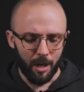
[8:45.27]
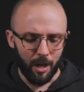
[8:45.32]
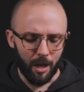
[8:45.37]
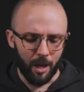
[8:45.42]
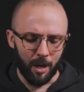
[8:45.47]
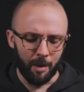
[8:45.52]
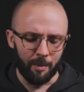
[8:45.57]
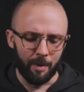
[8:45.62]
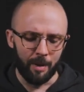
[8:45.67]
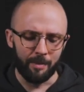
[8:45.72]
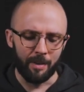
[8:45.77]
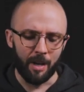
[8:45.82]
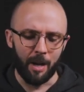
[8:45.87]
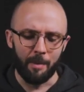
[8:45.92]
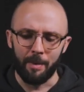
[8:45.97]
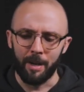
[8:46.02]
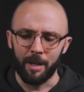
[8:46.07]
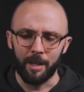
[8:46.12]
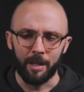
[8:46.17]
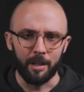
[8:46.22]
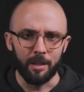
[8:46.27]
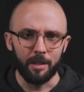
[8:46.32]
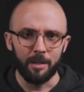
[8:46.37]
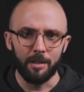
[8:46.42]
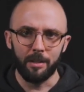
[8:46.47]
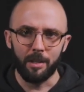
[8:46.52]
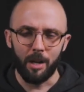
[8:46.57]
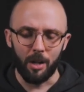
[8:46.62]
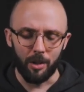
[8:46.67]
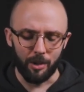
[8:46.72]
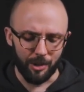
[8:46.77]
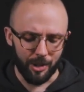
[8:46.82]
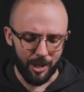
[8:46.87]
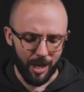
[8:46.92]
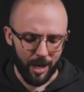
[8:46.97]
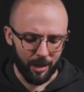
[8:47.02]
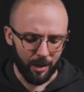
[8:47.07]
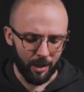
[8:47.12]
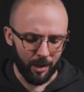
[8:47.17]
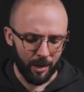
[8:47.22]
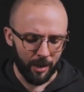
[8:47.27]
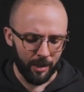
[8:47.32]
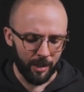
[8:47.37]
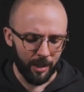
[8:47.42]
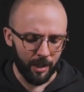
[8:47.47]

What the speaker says: I've got my color checker in